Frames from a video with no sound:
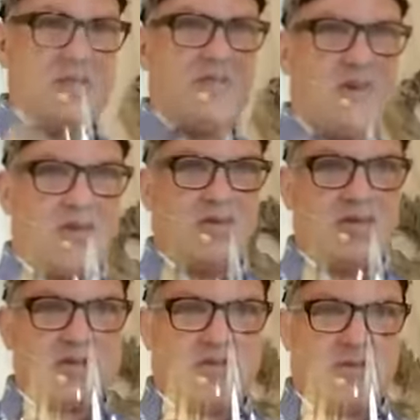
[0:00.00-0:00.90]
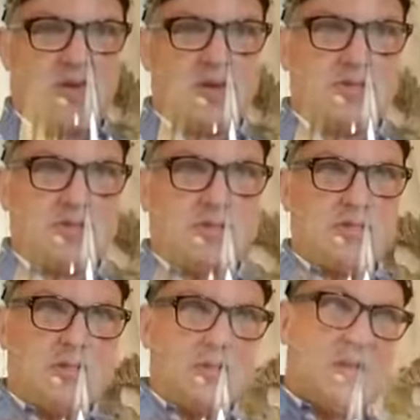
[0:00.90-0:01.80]
You've heard this verse
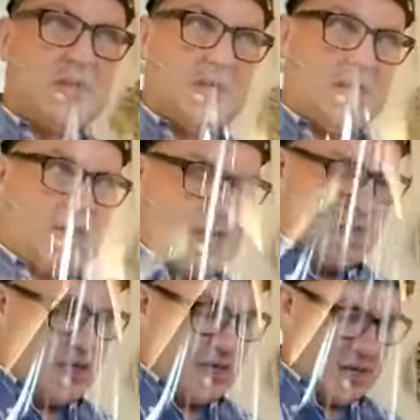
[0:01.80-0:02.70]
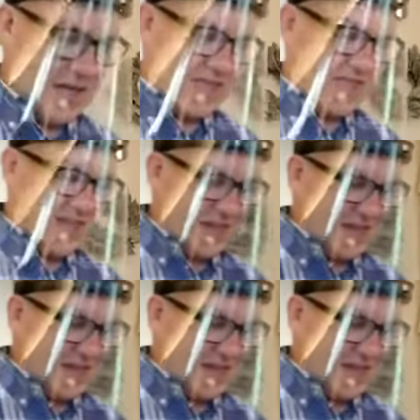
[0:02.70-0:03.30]
that I think,